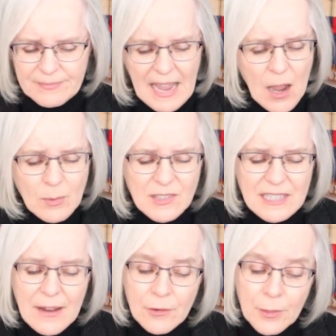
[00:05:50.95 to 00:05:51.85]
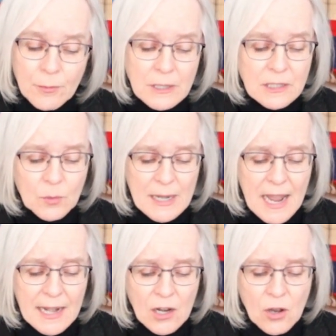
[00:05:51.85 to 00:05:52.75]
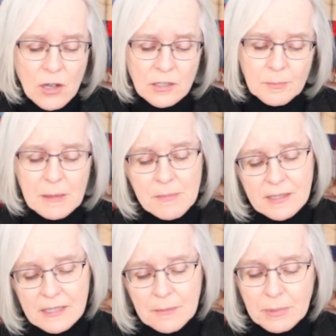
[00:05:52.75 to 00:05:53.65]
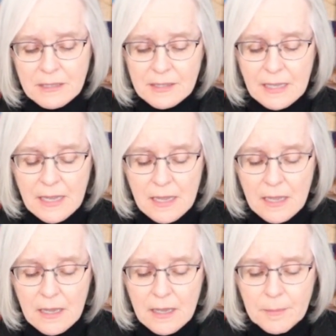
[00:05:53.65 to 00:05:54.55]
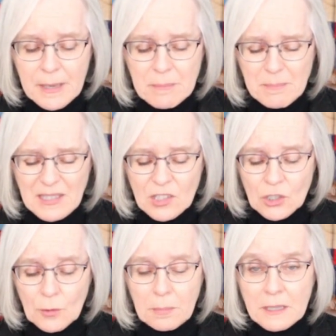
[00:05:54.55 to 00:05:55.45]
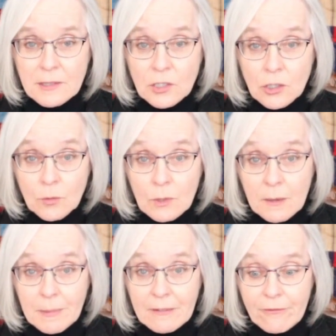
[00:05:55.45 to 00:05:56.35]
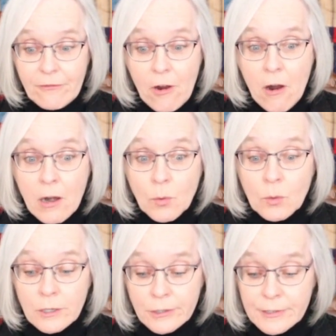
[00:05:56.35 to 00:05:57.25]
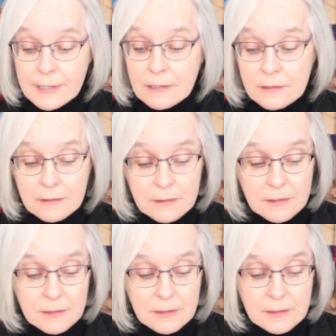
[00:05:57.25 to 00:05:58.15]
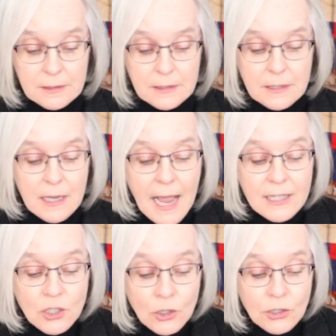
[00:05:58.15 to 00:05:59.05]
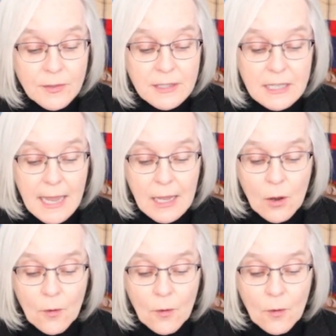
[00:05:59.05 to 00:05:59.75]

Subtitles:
I was never thrilled when Ina called me Missy Blissy, but Mr. Blister would have been far worse. I turned the tag